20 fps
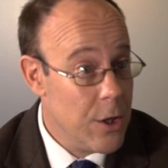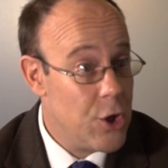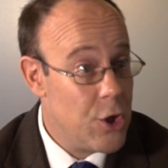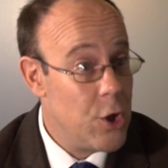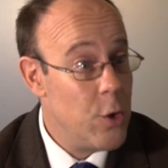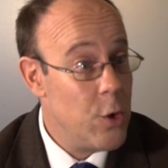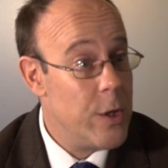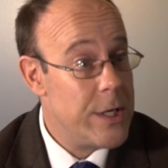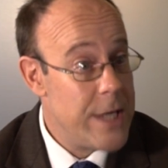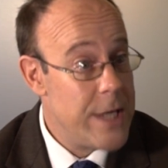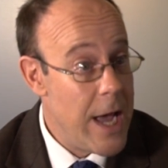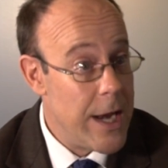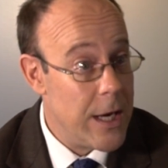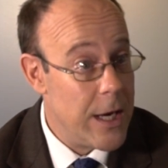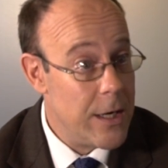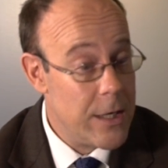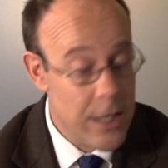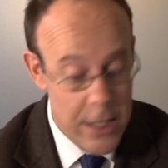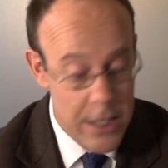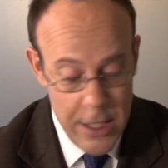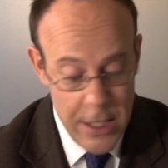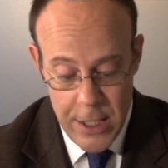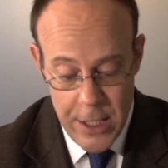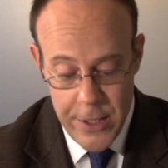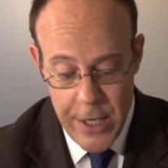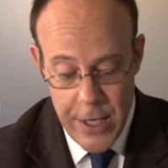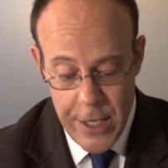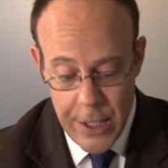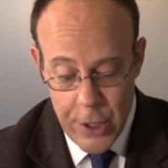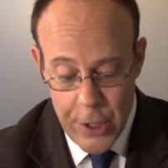to the tenant
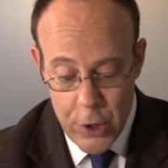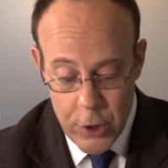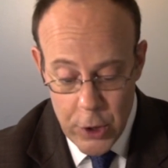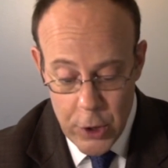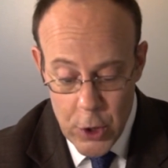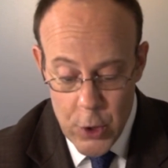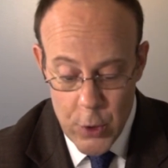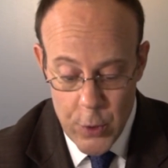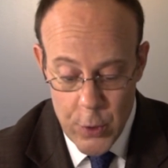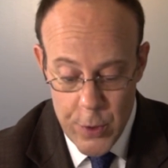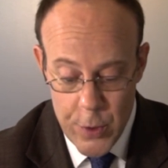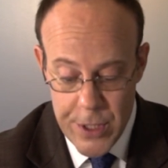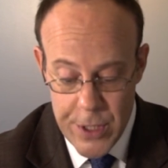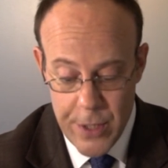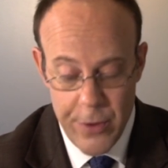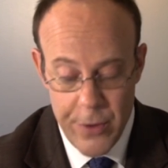that includes